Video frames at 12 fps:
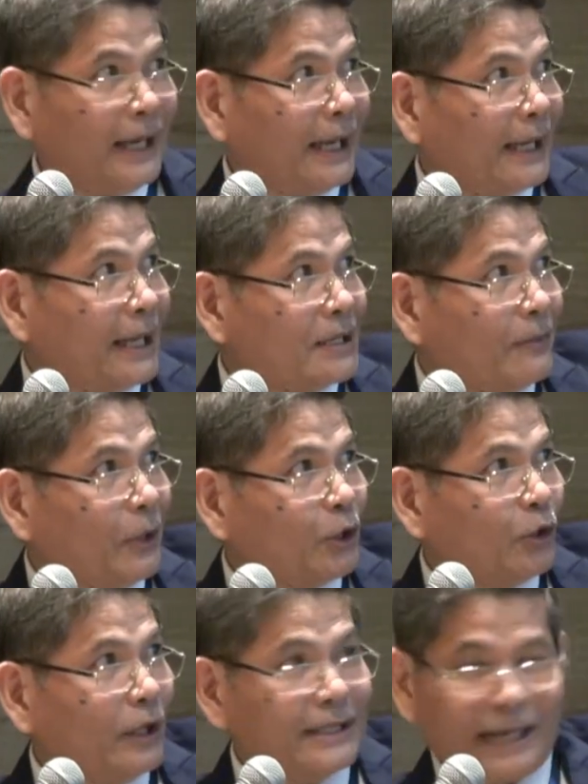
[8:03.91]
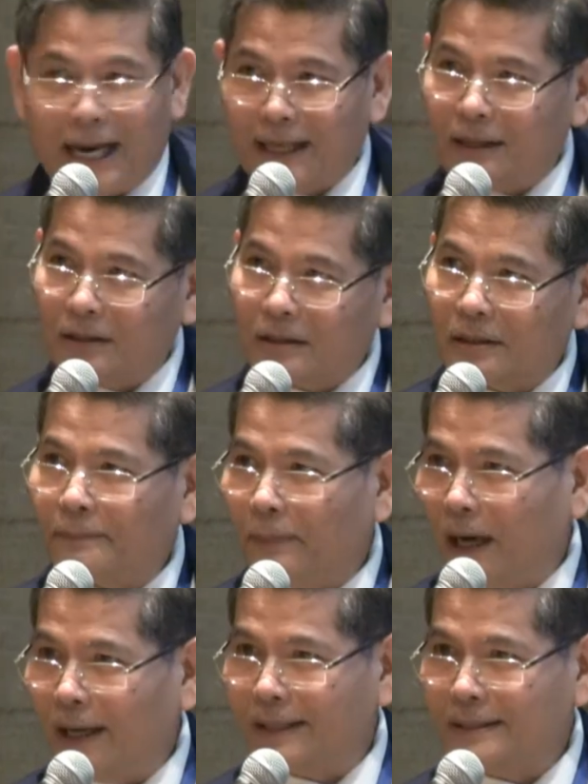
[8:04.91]
and that's what it calls analog
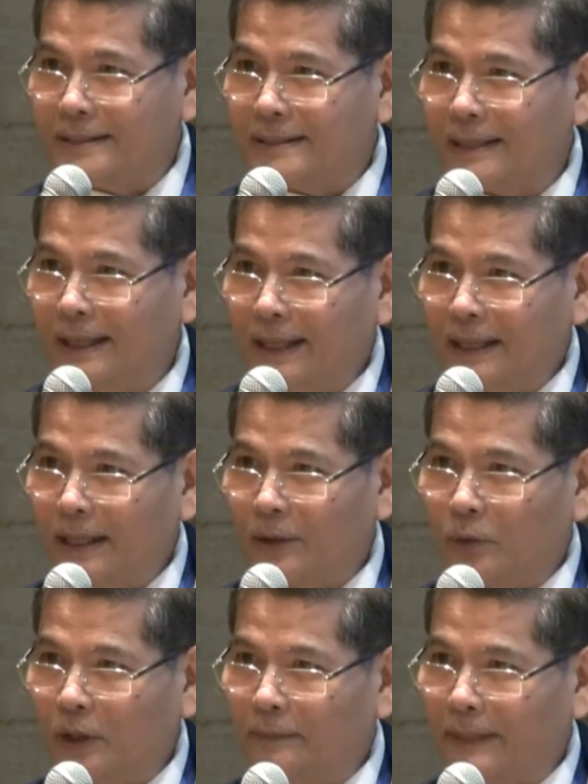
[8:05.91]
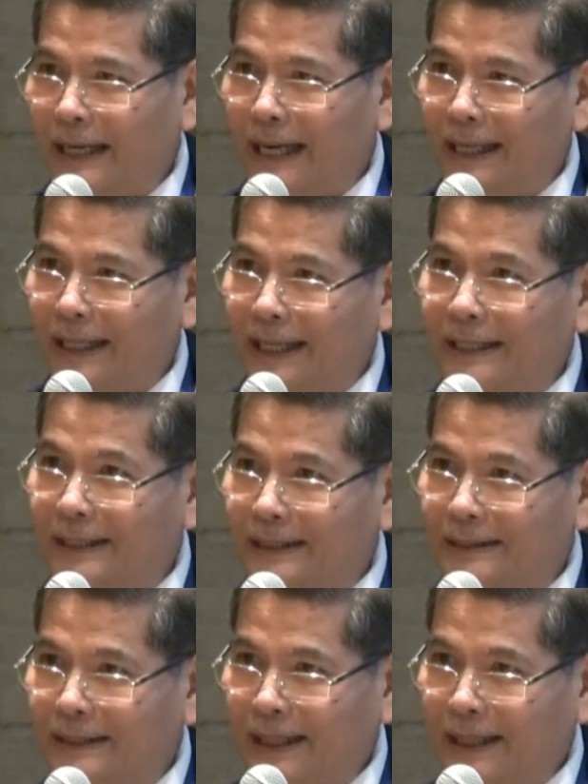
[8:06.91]
components that the World Bank highlighted.